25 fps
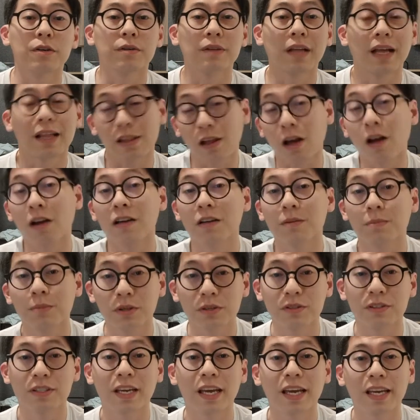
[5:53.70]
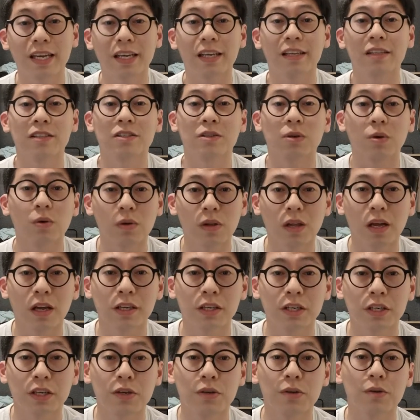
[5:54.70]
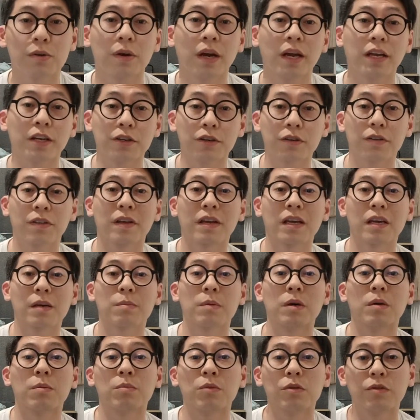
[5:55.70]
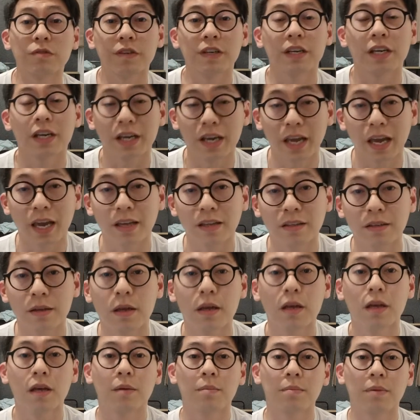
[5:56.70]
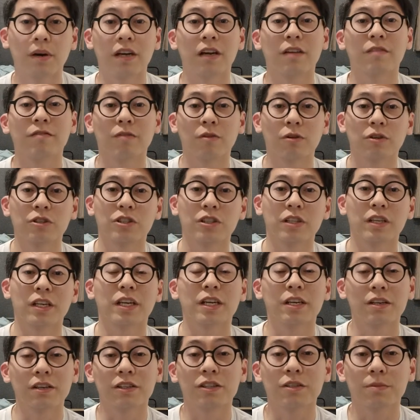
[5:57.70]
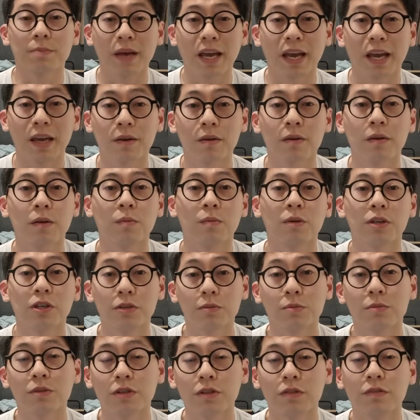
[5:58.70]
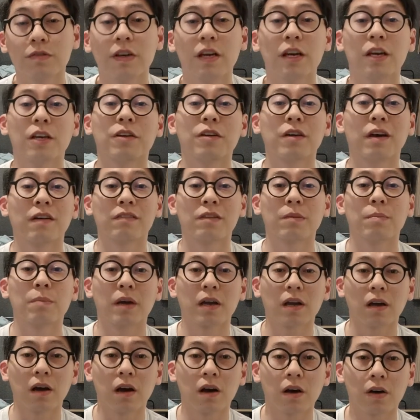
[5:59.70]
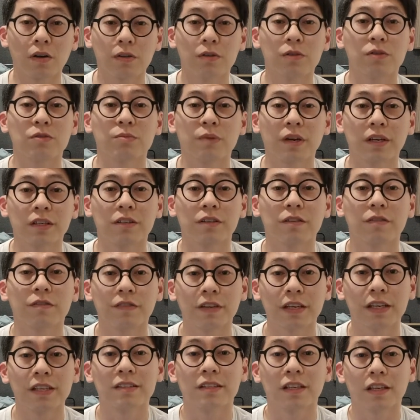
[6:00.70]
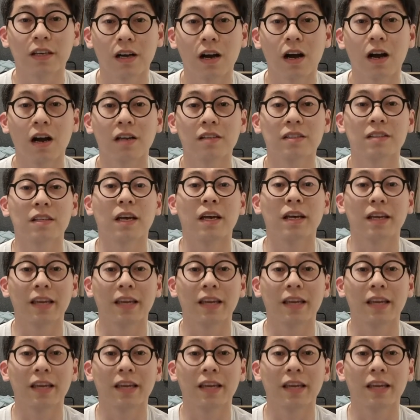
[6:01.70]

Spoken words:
that long commute's taking its toll on you and you're thinking about moving again. But unfortunately, here in Japan, when you move, you have to pay all those rental fees and costs